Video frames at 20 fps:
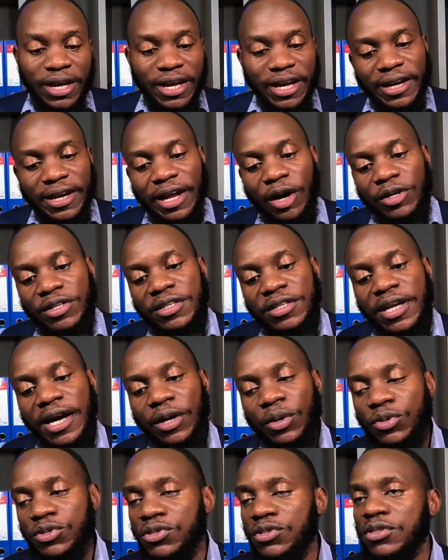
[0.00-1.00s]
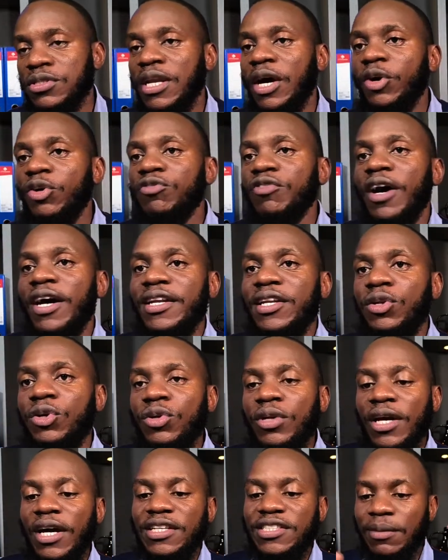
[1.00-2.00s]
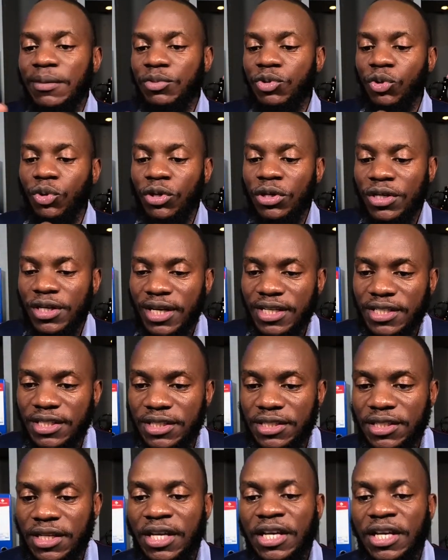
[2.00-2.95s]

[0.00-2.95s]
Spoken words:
Now it narrows. Now you've added on calcium to contract it.